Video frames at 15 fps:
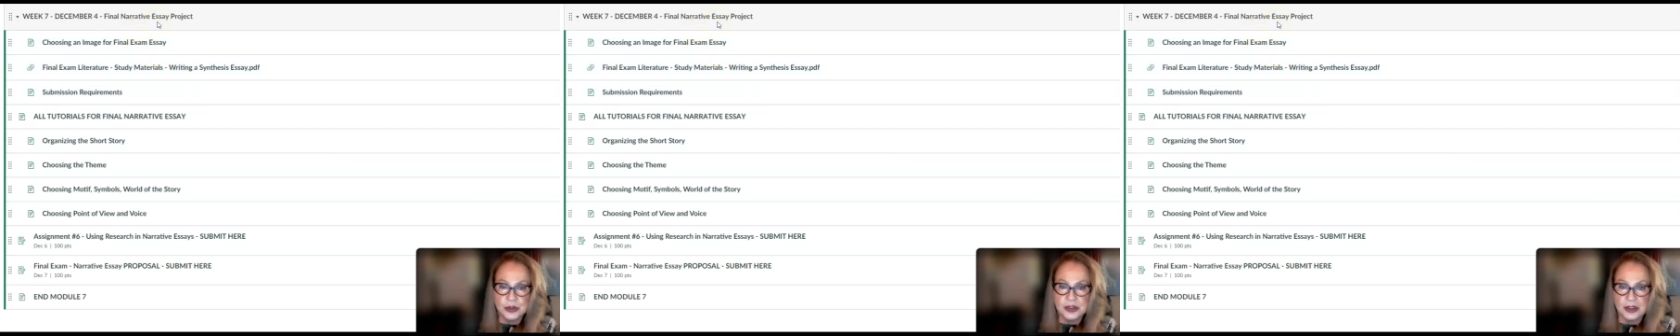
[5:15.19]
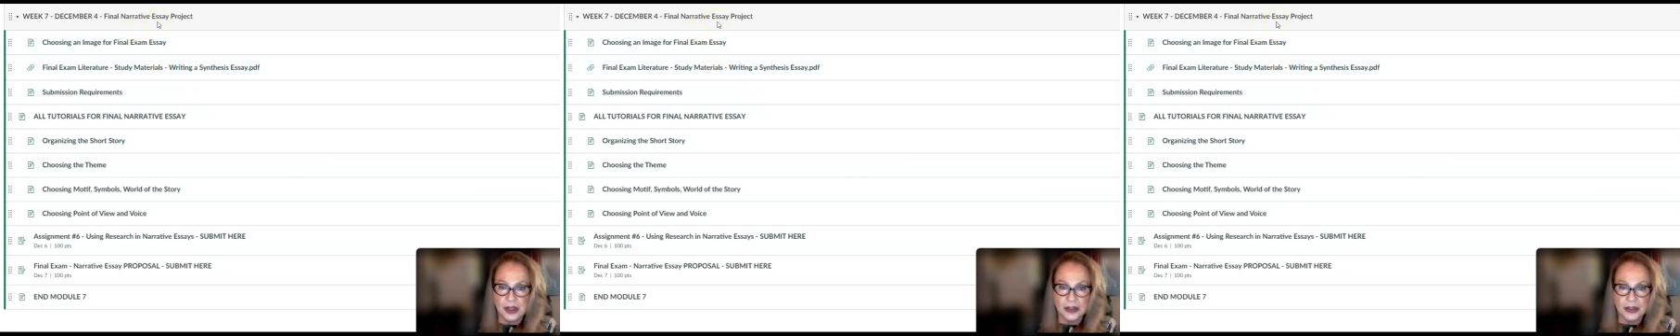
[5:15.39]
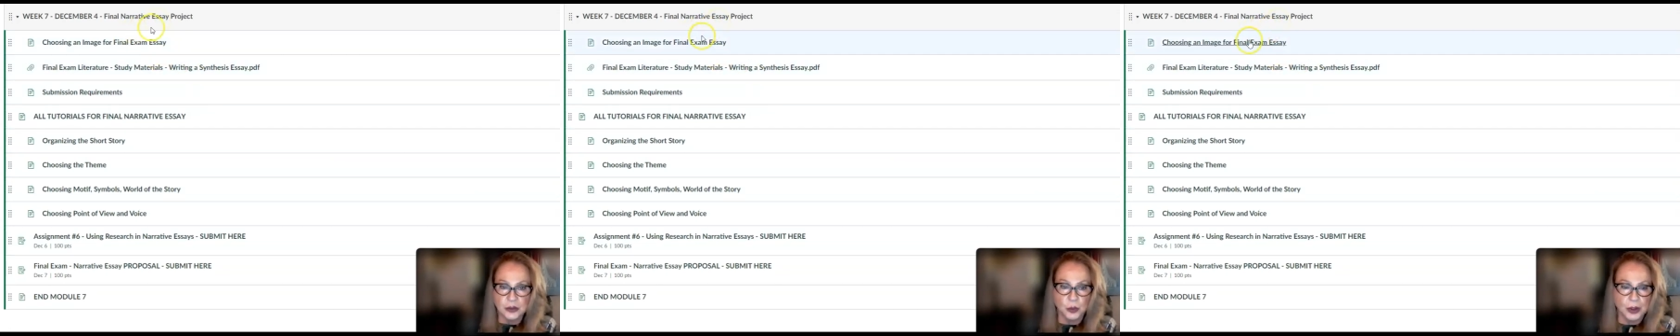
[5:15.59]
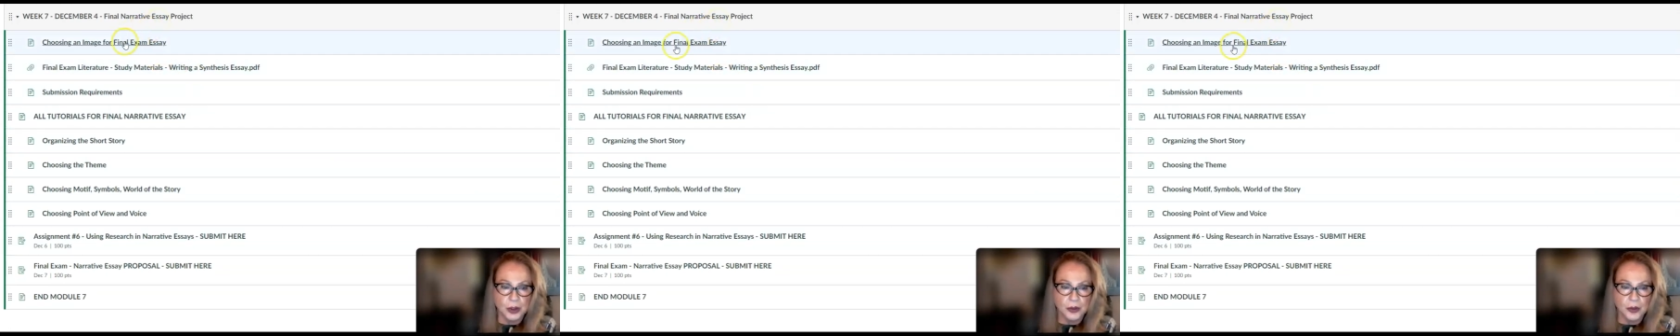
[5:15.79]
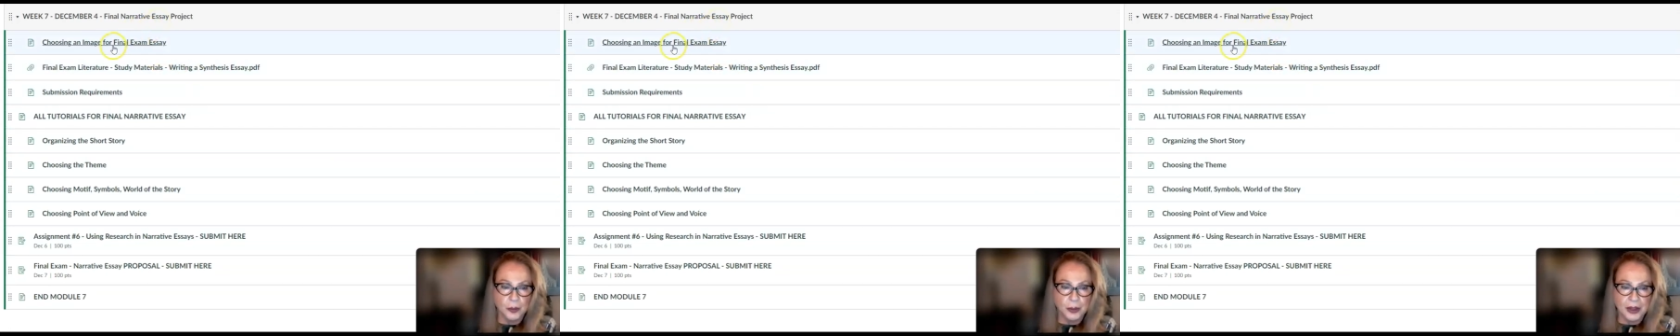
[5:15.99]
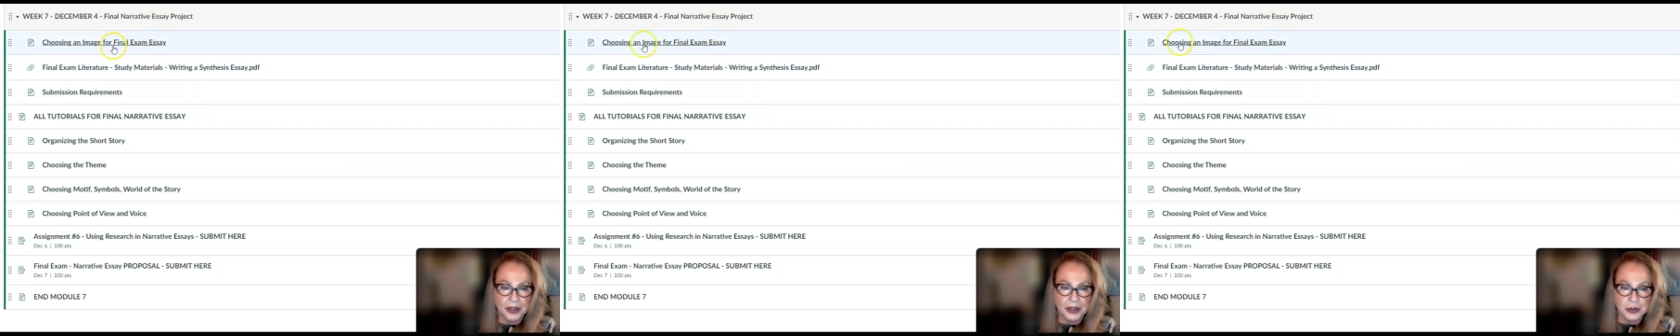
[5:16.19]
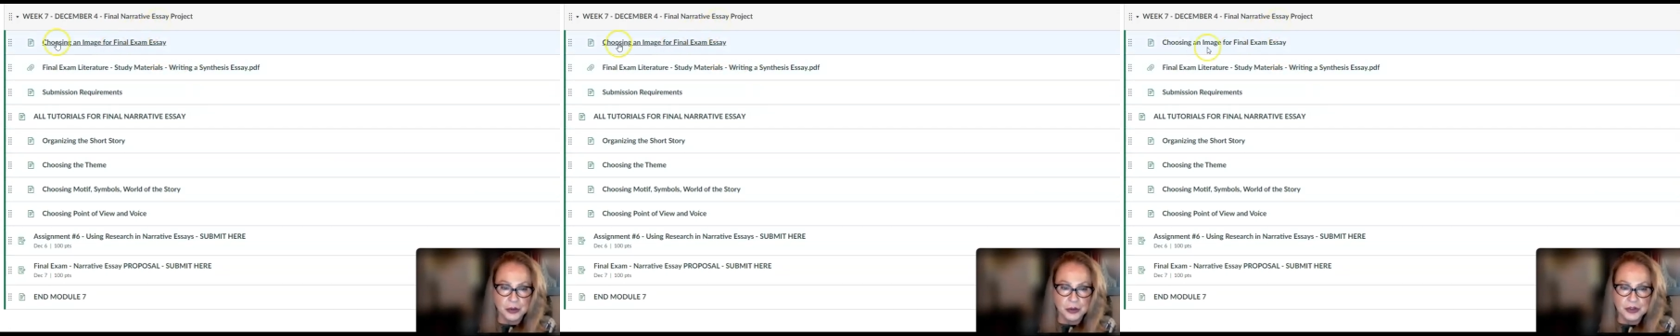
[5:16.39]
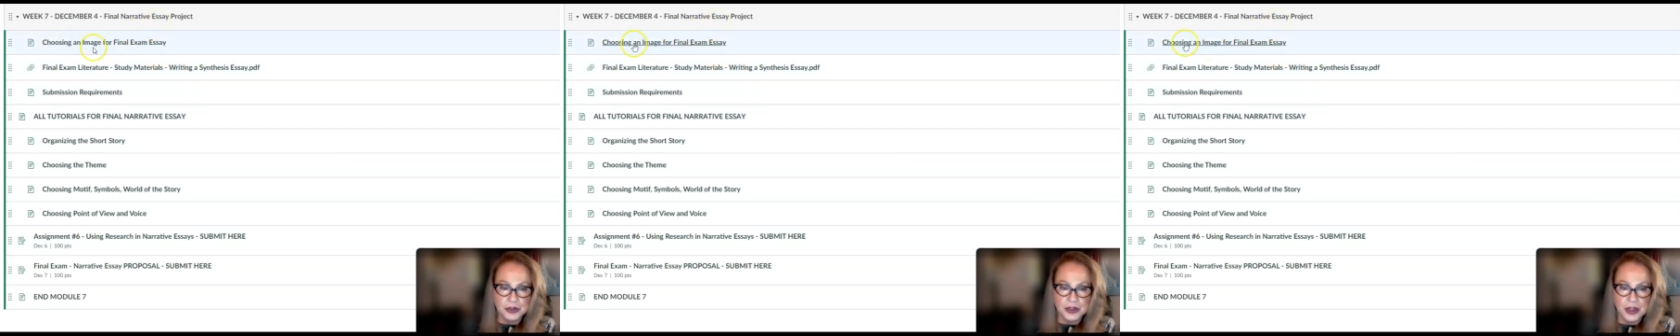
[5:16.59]
select one of the
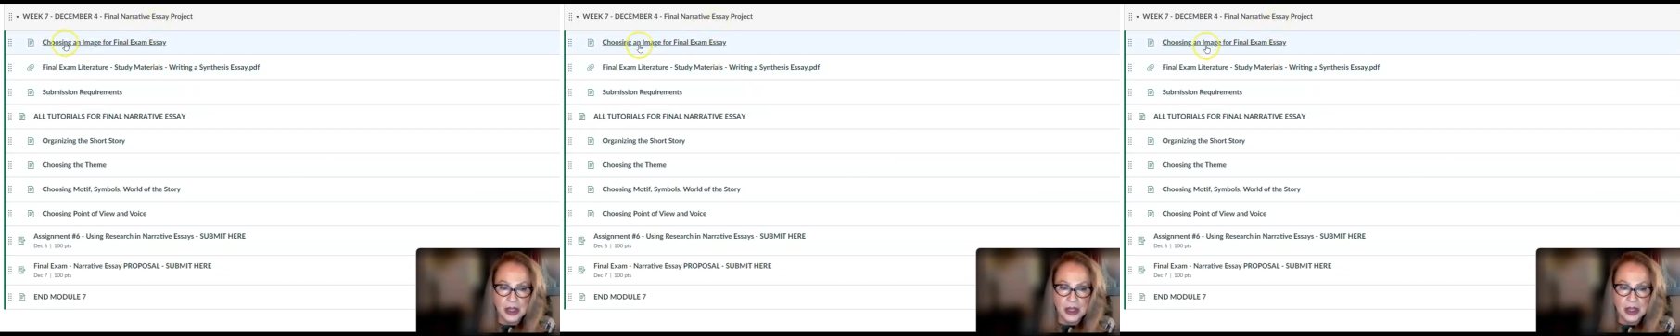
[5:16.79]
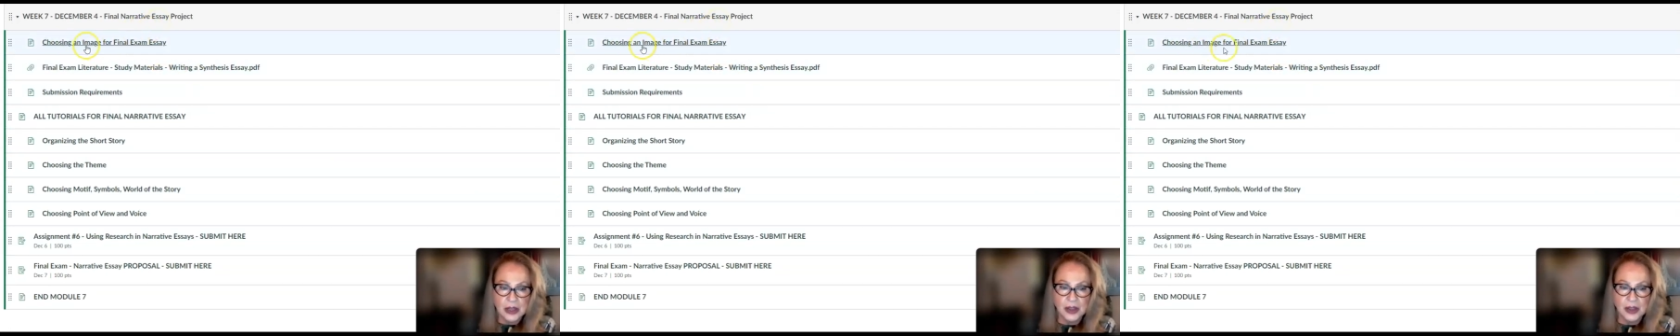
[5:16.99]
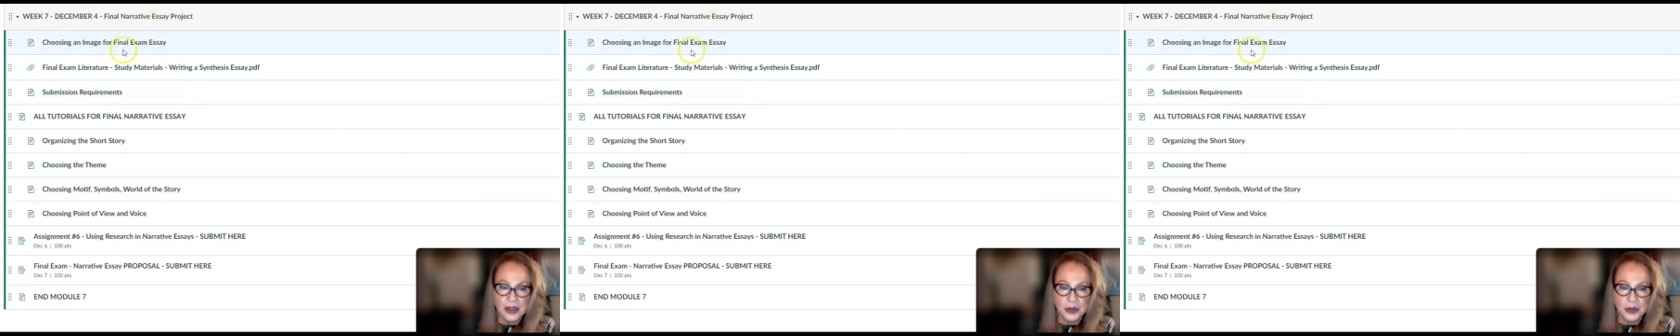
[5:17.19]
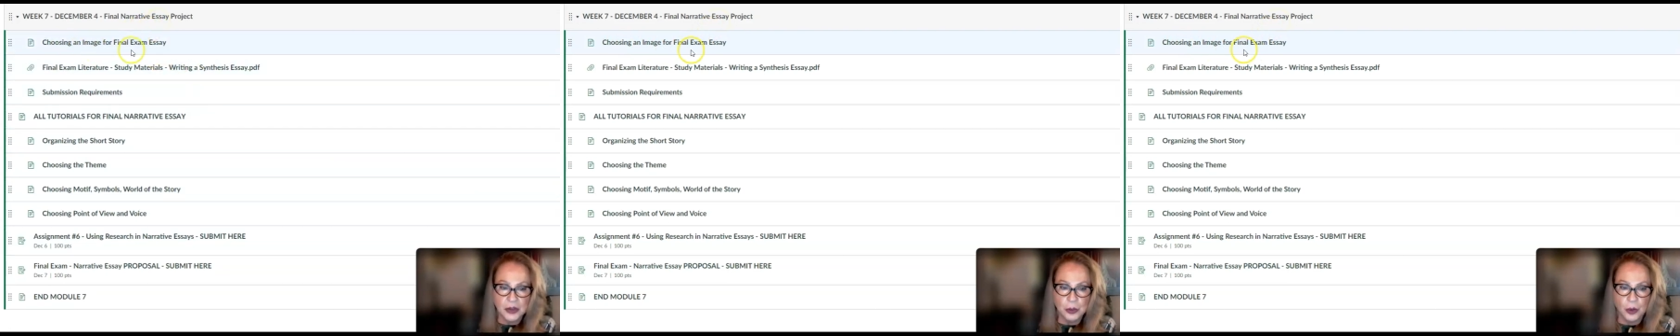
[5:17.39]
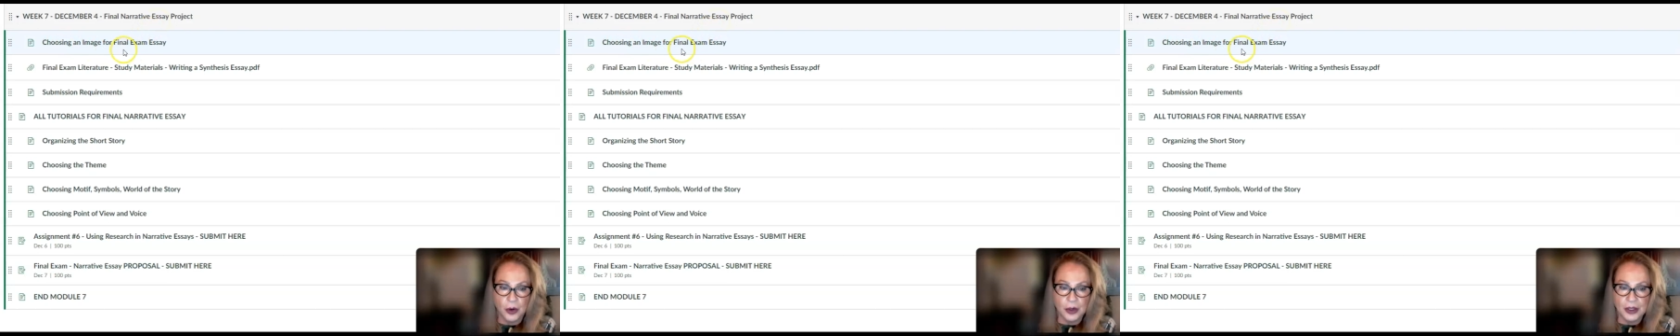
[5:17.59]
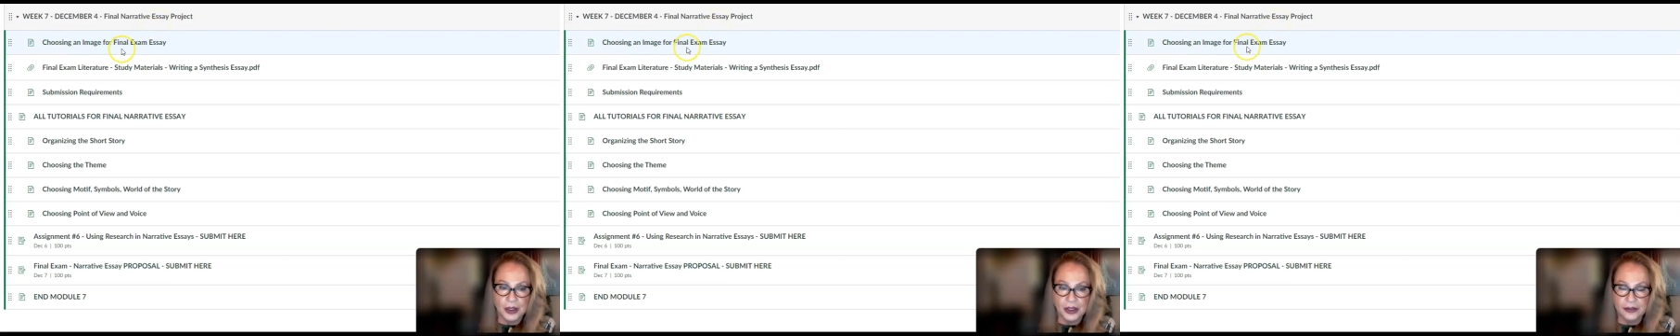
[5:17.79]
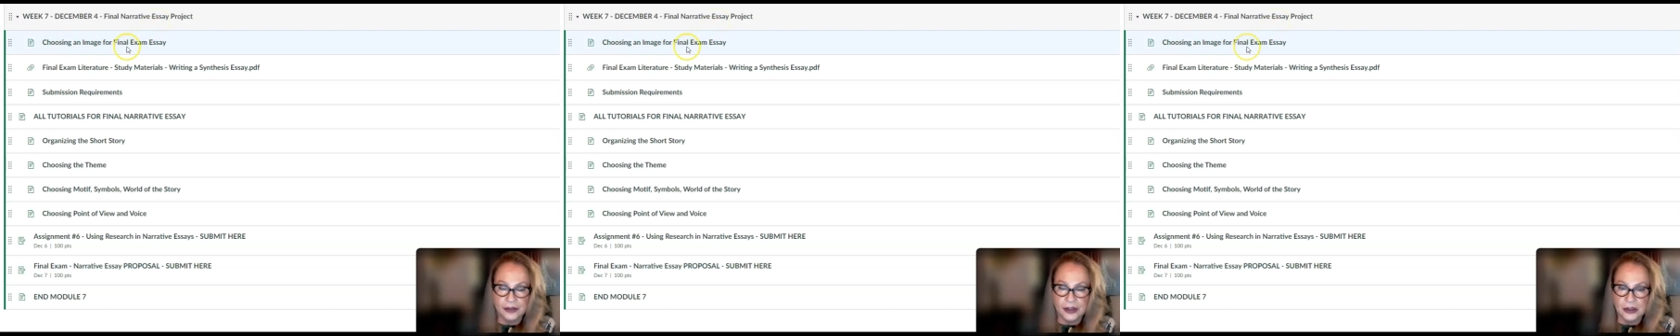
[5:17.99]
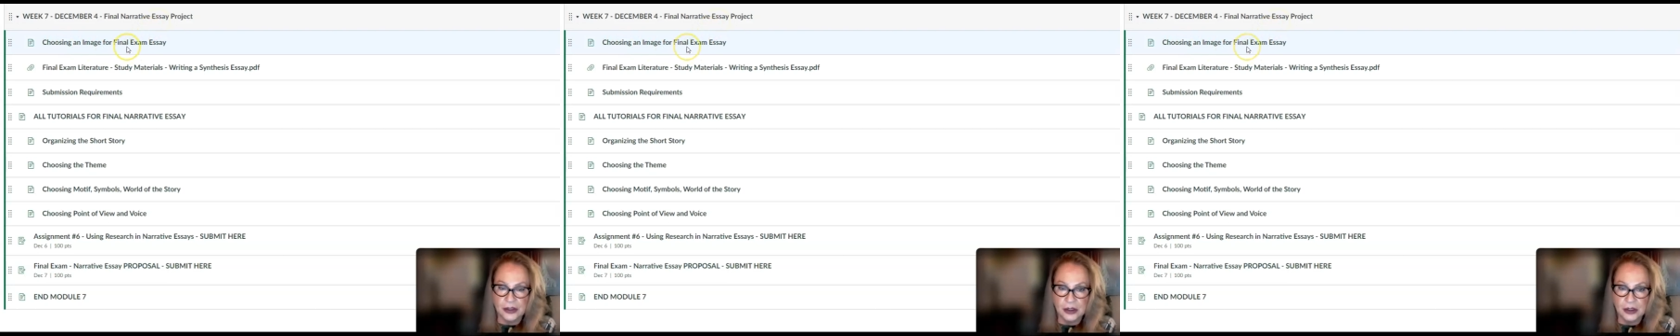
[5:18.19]
pictures that you are
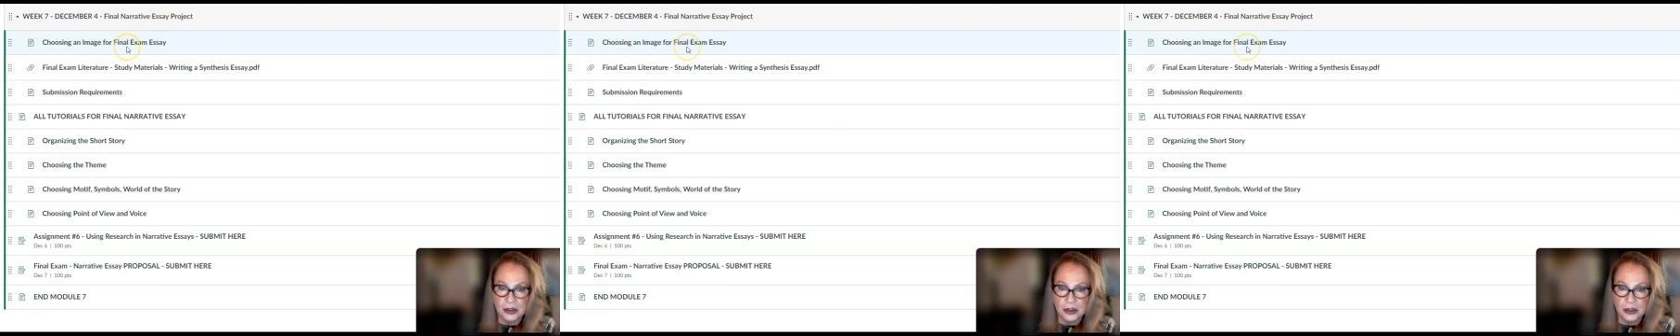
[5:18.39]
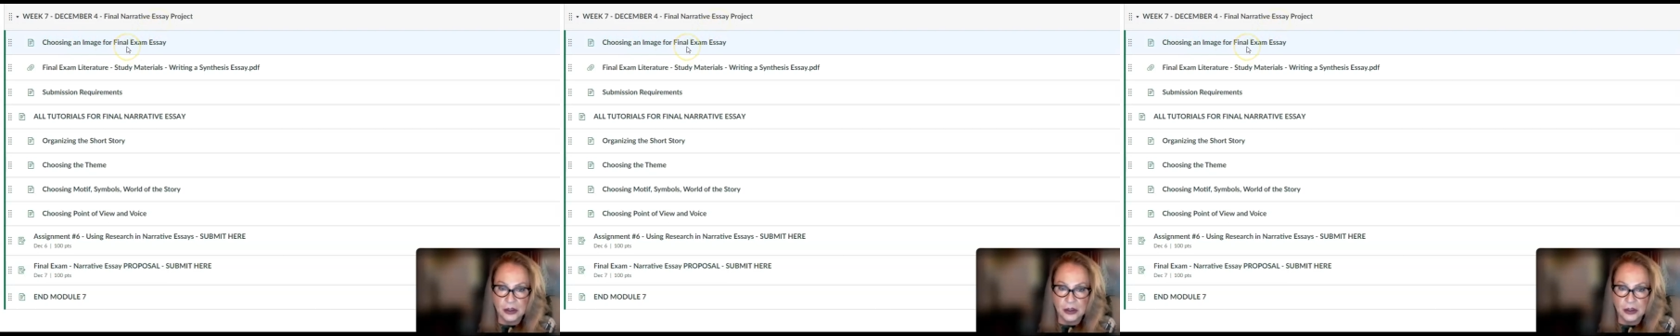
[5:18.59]
given.